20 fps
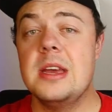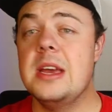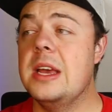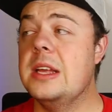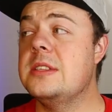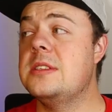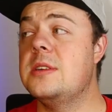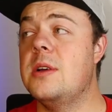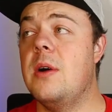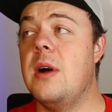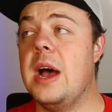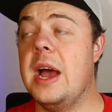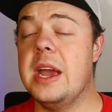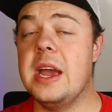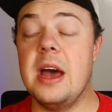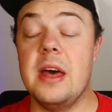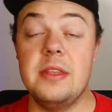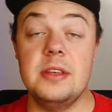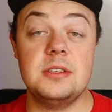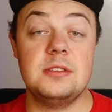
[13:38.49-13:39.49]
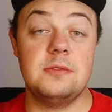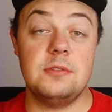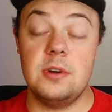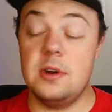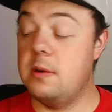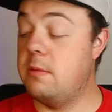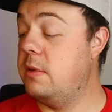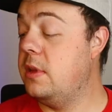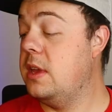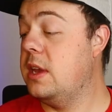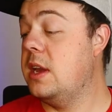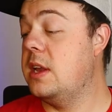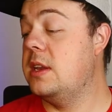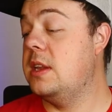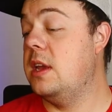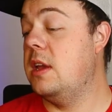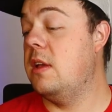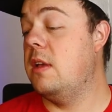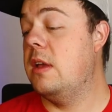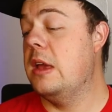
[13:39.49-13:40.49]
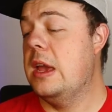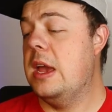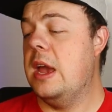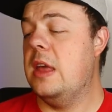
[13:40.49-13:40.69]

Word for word: And so I got this for a really good deal,